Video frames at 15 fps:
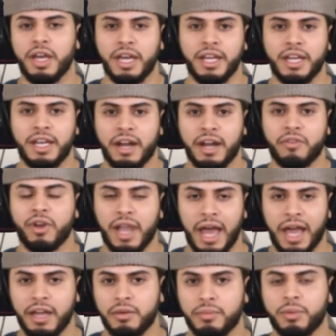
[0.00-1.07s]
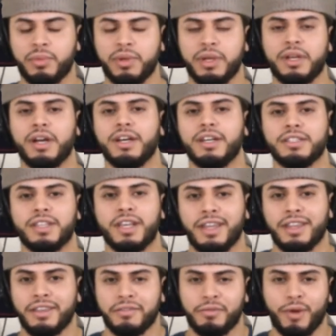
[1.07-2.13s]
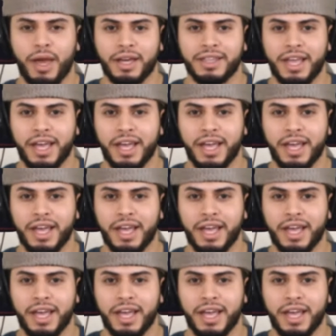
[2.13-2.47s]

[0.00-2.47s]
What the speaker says: and not reliable, because the fact